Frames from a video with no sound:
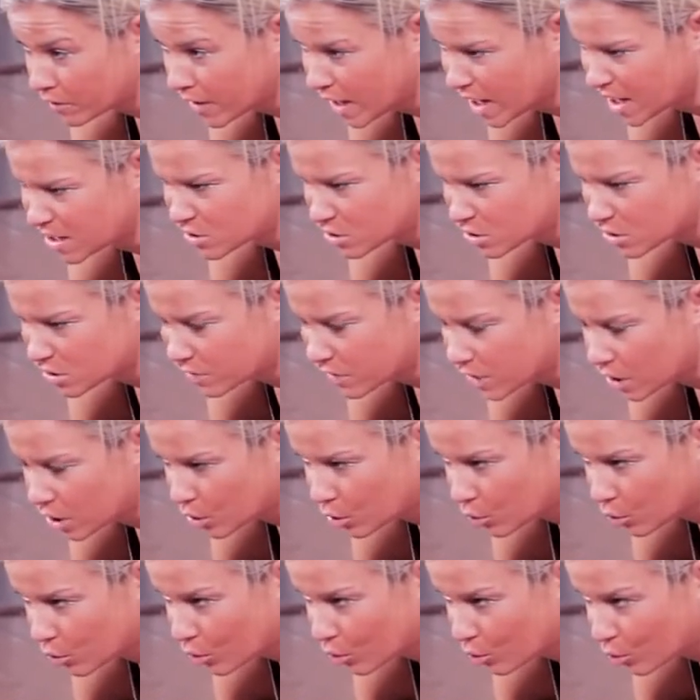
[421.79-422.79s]
advanced. So it's
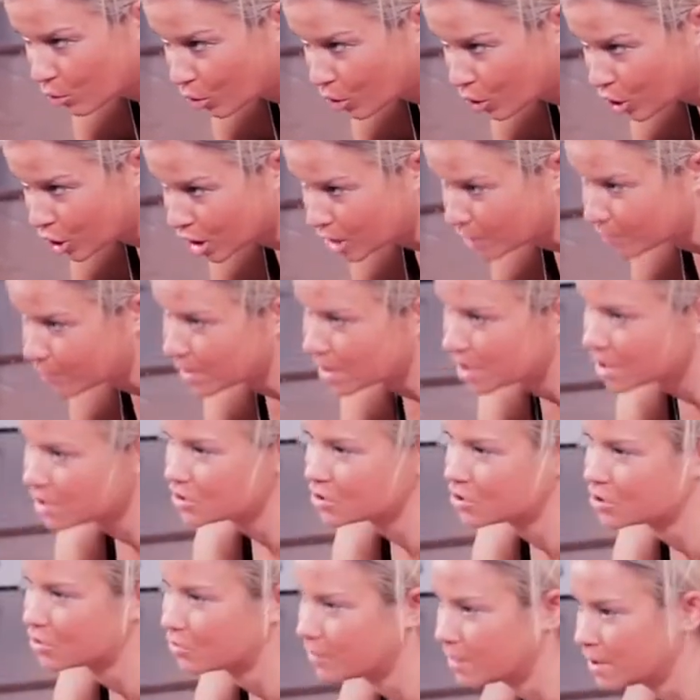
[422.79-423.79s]
very rewarding,
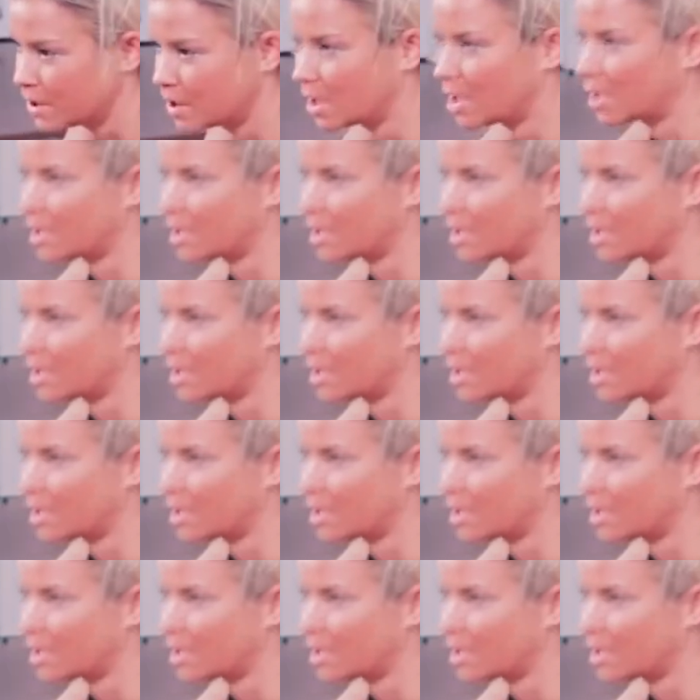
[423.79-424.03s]
because you'll be